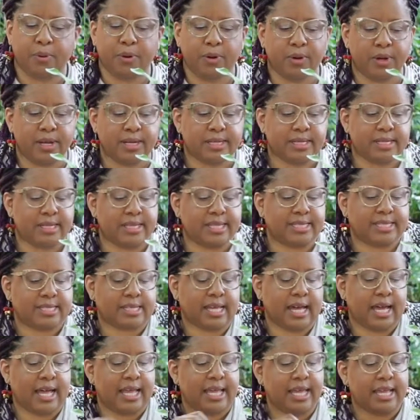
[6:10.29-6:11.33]
put
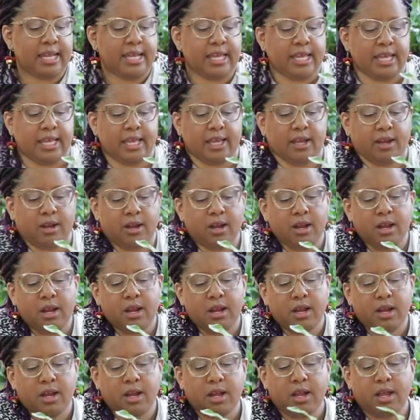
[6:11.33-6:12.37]
this guy in
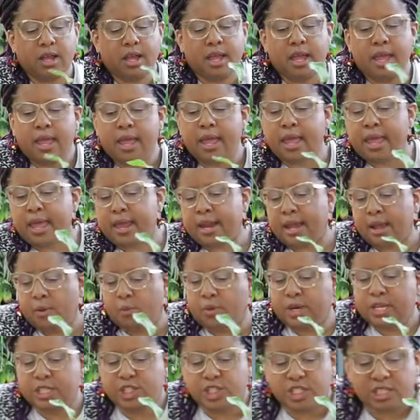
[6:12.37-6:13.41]
here, and
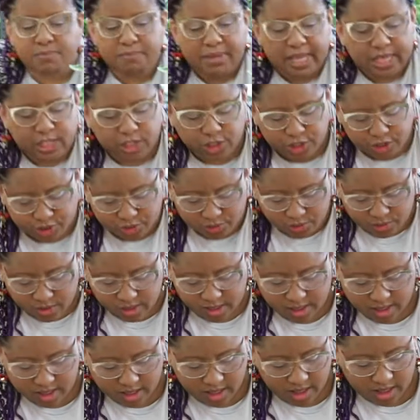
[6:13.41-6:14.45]
I want to just make
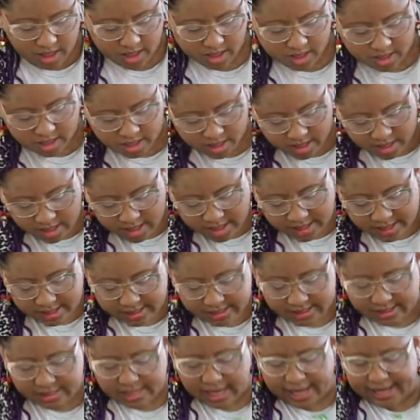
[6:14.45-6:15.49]
sure
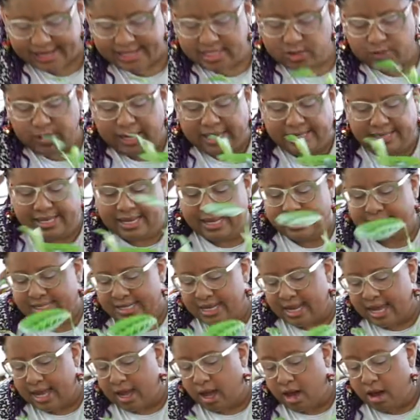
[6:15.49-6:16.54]
size-wise that
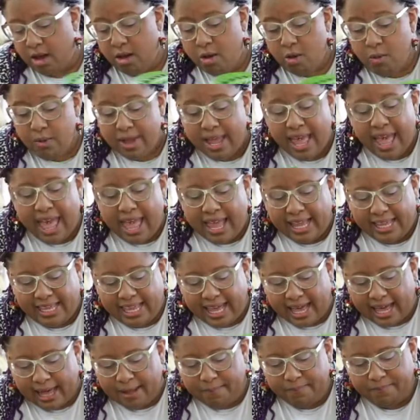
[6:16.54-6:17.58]
it's not, oh
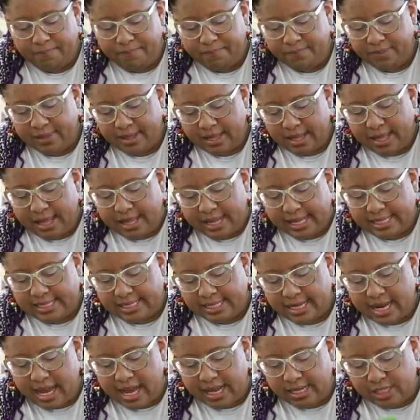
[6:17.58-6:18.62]
yeah,
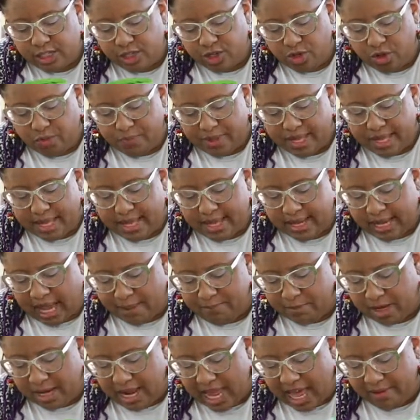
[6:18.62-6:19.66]
it's not too
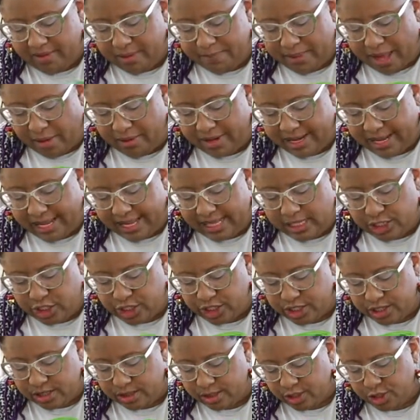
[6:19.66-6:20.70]
big. I'm gonna have about 1
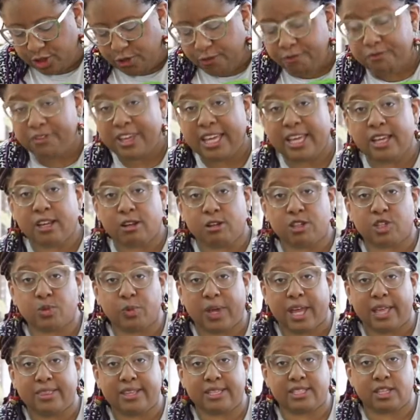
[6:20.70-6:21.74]
inch, 2
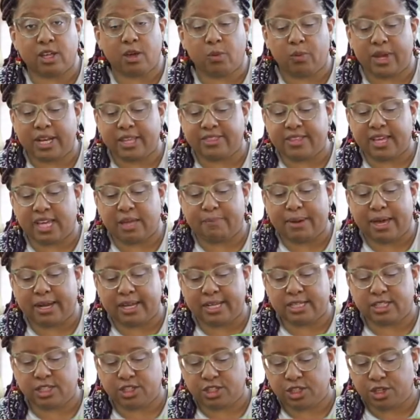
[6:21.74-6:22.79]
fingers width. It's a good way to think
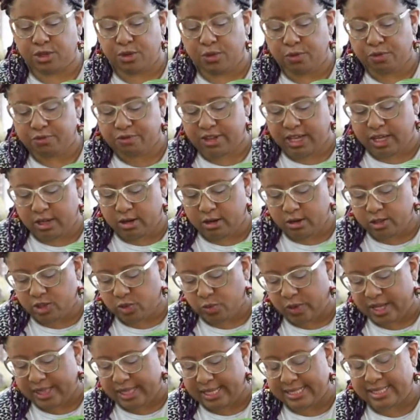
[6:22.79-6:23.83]
about it. It's 2
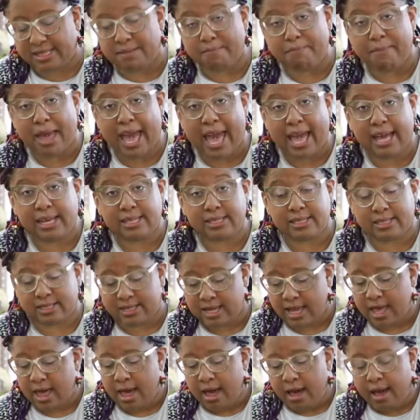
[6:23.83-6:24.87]
fingers width is the
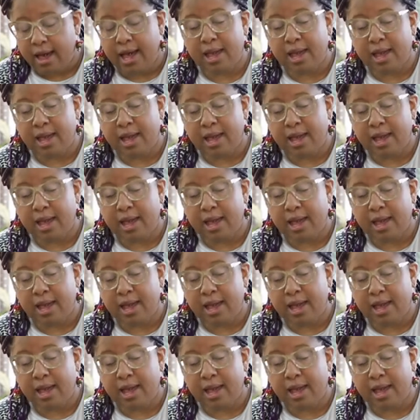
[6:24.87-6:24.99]
max